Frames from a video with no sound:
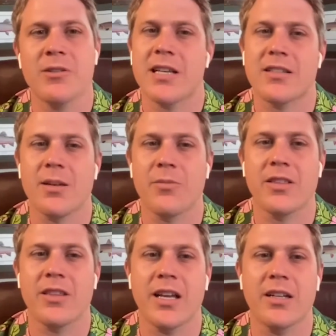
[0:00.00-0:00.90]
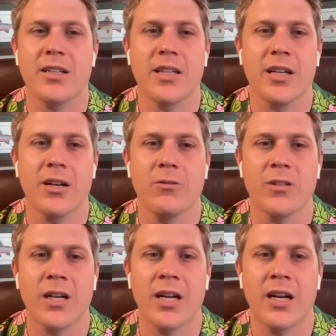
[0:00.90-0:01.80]
Is that something that
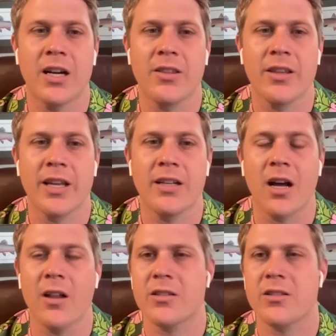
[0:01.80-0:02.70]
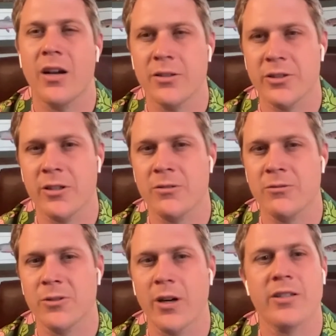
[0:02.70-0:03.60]
that
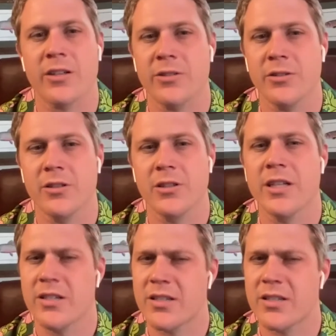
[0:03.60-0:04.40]
Alessandro is